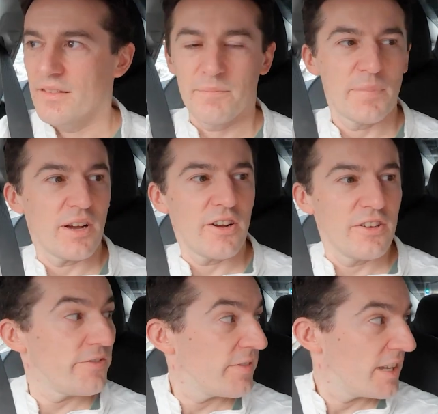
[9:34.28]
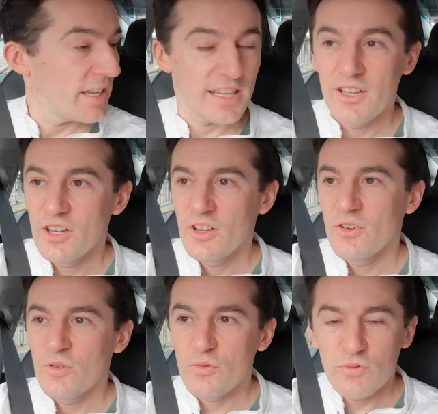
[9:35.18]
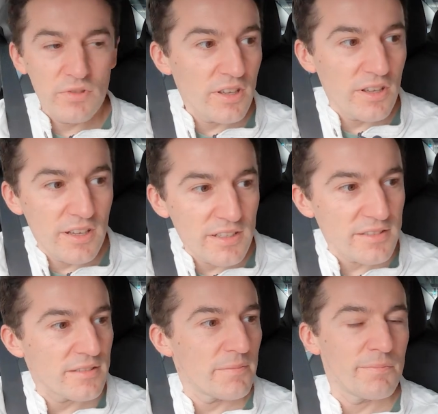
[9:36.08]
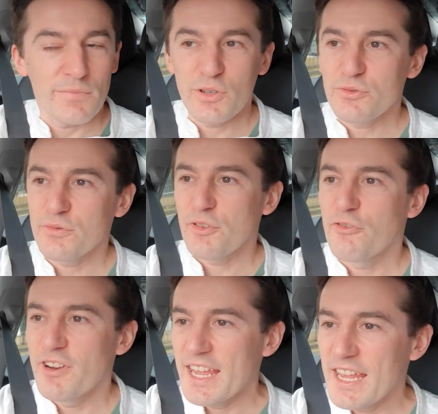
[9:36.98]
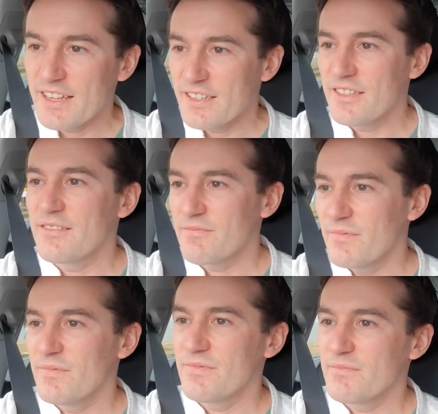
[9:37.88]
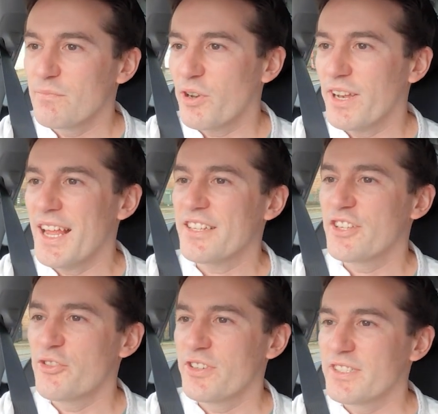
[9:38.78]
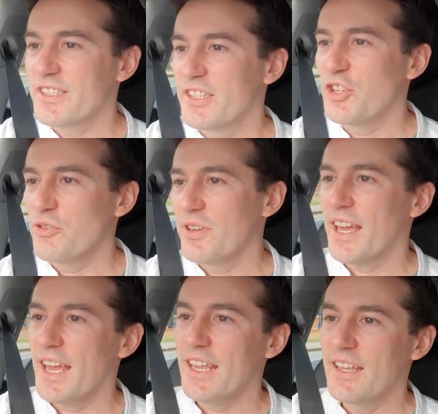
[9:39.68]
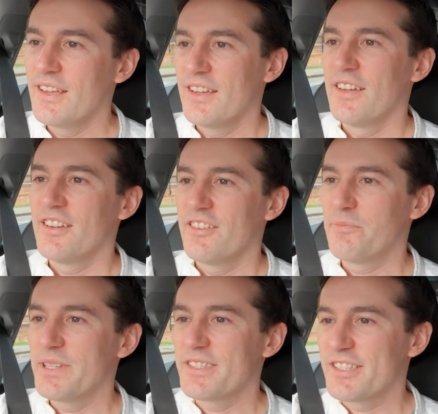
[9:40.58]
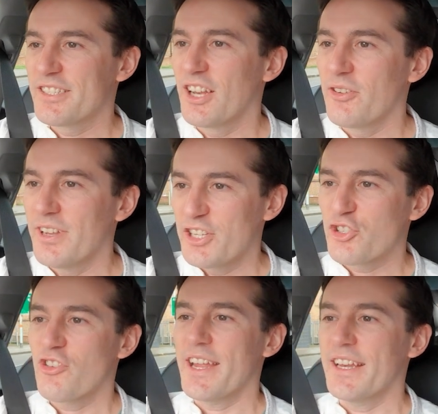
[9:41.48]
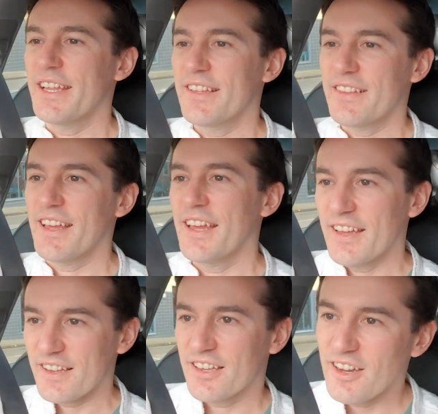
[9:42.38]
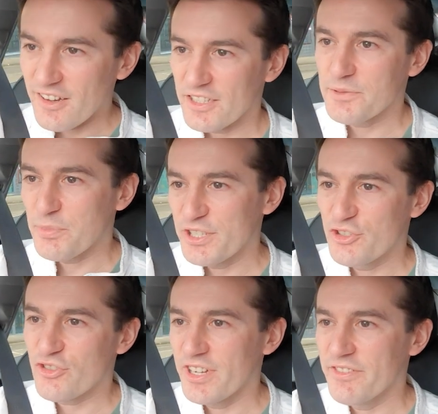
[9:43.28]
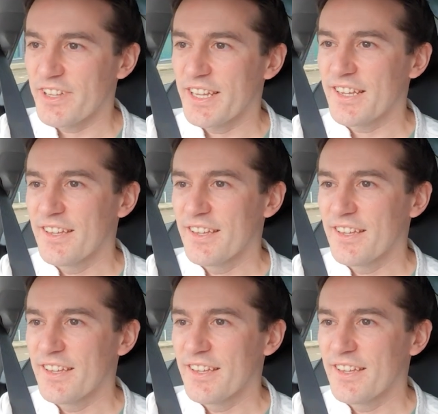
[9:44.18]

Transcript: But hopefully, all the Model 3 and Model S owners in the UK have been slowly training their cars by driving,